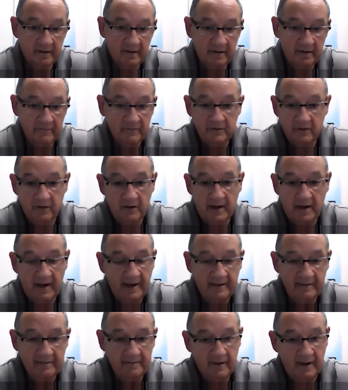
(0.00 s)
Even though
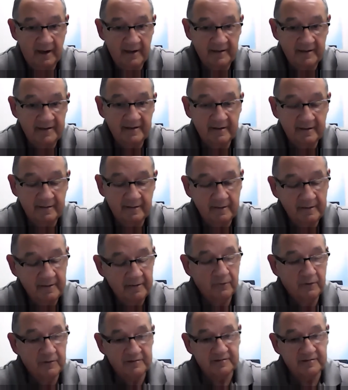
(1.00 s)
I didn't, it
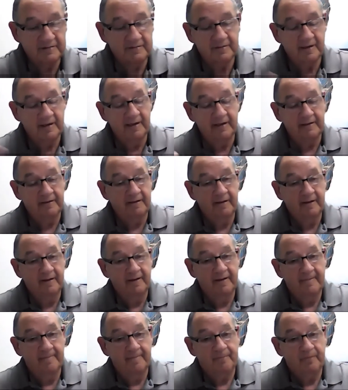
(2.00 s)
wasn't like
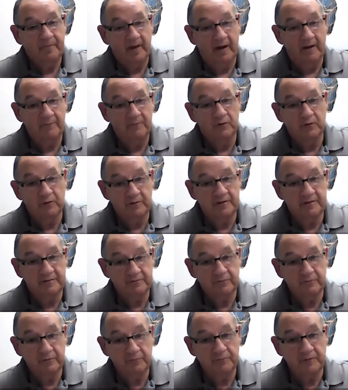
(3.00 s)
I'm doing this
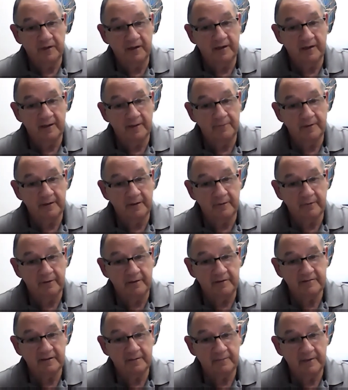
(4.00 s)
group think, I'm going to
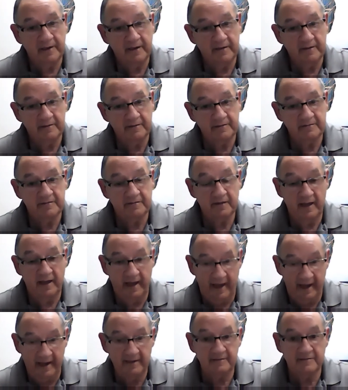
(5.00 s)
create something out of this,
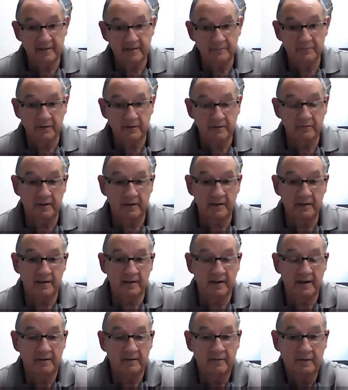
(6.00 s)
and something
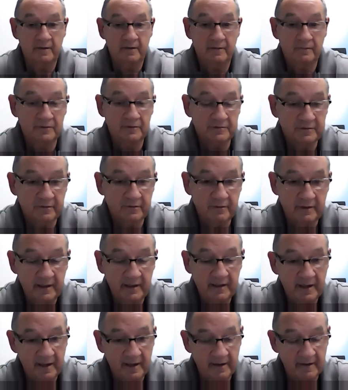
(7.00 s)
created out of it. It was
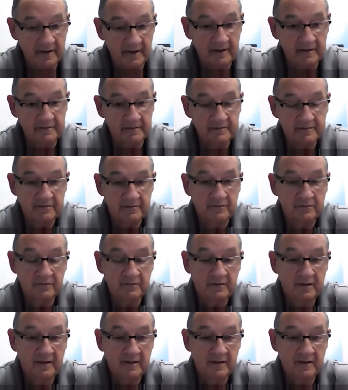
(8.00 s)
created out of that. So.